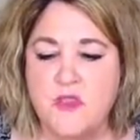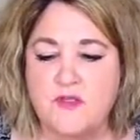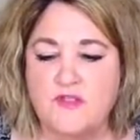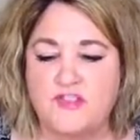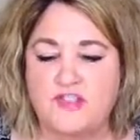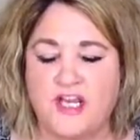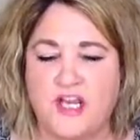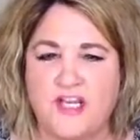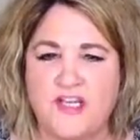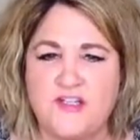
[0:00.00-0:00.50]

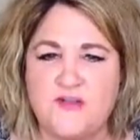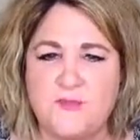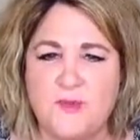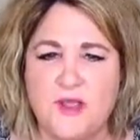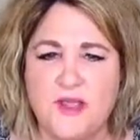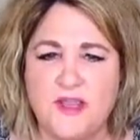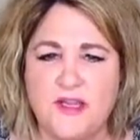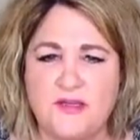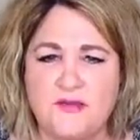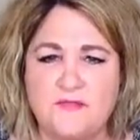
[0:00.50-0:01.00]
change
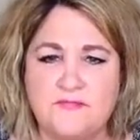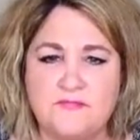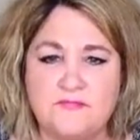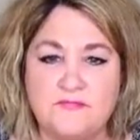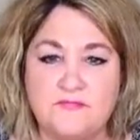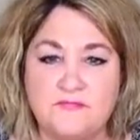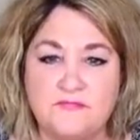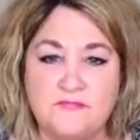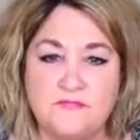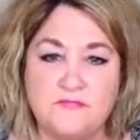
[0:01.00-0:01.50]
mine
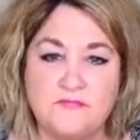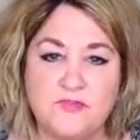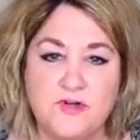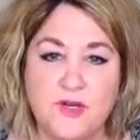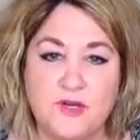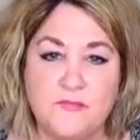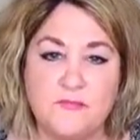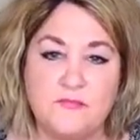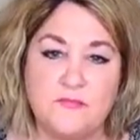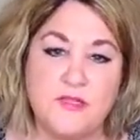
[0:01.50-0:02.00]

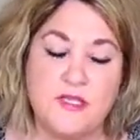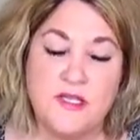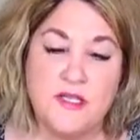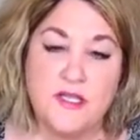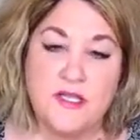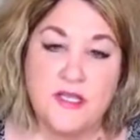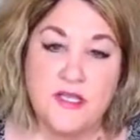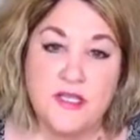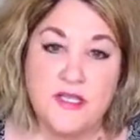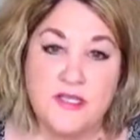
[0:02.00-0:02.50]
from
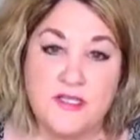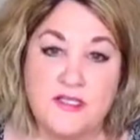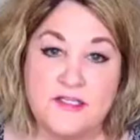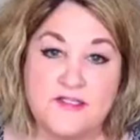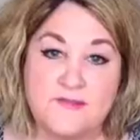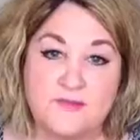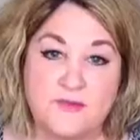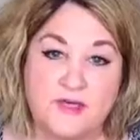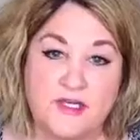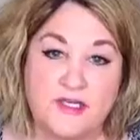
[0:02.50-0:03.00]

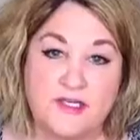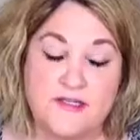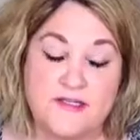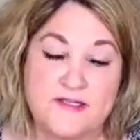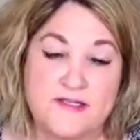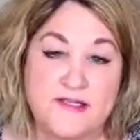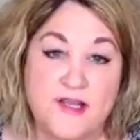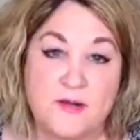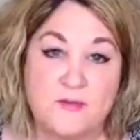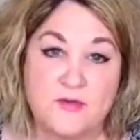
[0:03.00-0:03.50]
spring and
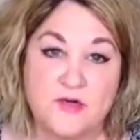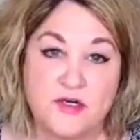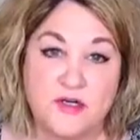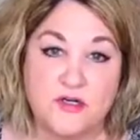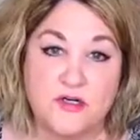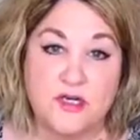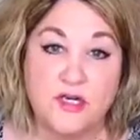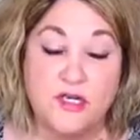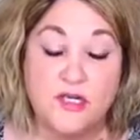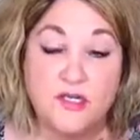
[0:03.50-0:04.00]

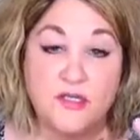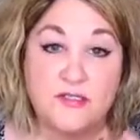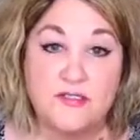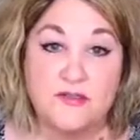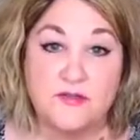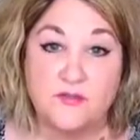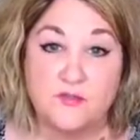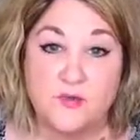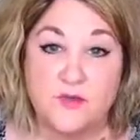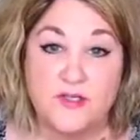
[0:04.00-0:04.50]
summer
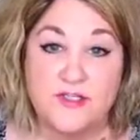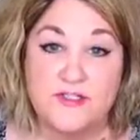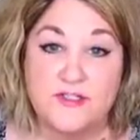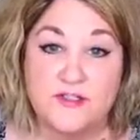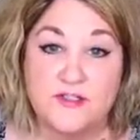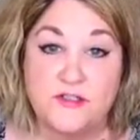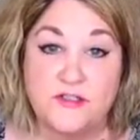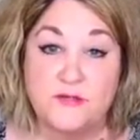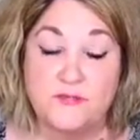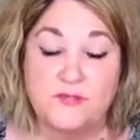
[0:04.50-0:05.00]
to
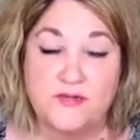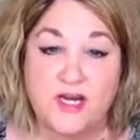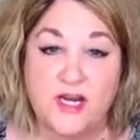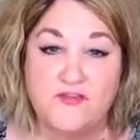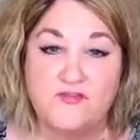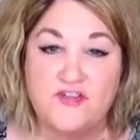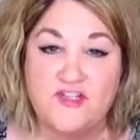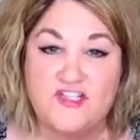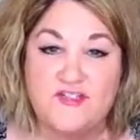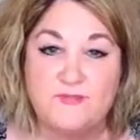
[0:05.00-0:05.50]
winter, but
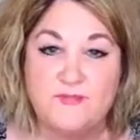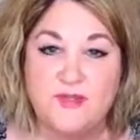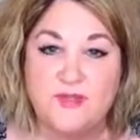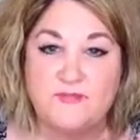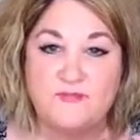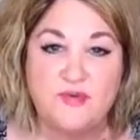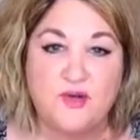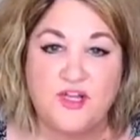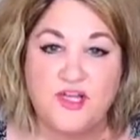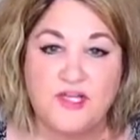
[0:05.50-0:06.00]
I've just
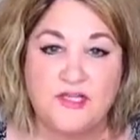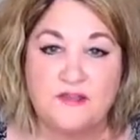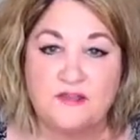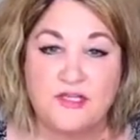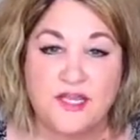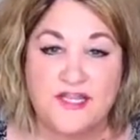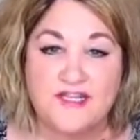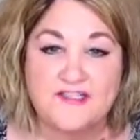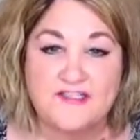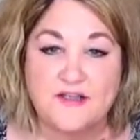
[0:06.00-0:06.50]
been putting
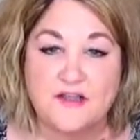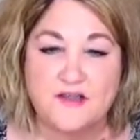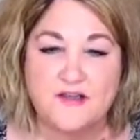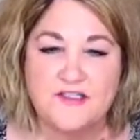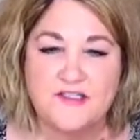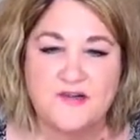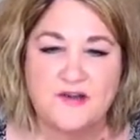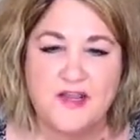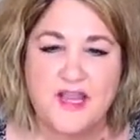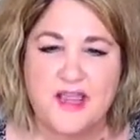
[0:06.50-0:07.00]
less on,
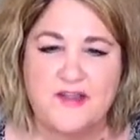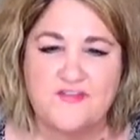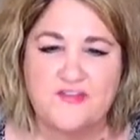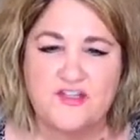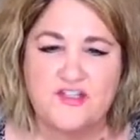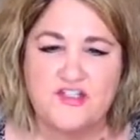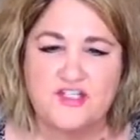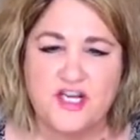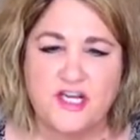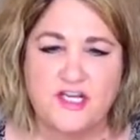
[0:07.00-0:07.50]
so I
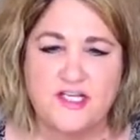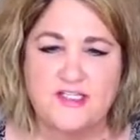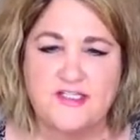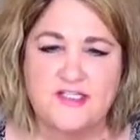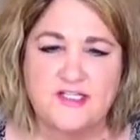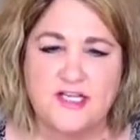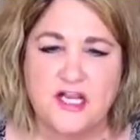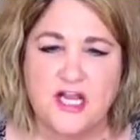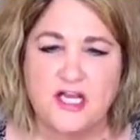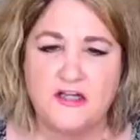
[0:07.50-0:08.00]
haven't changed
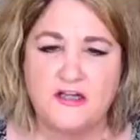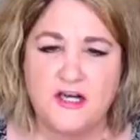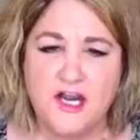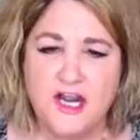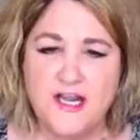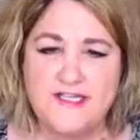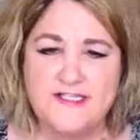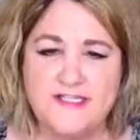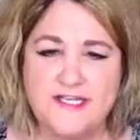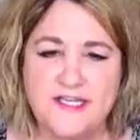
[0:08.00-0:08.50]
the color.
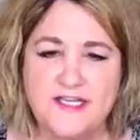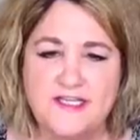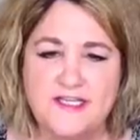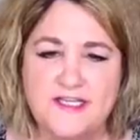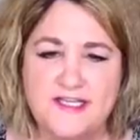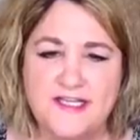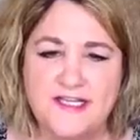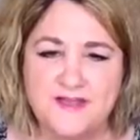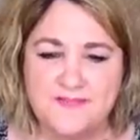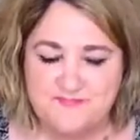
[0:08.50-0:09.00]
Hi,
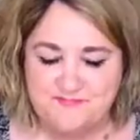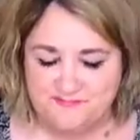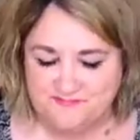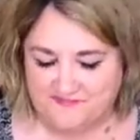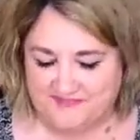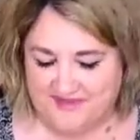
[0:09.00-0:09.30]
Sandy.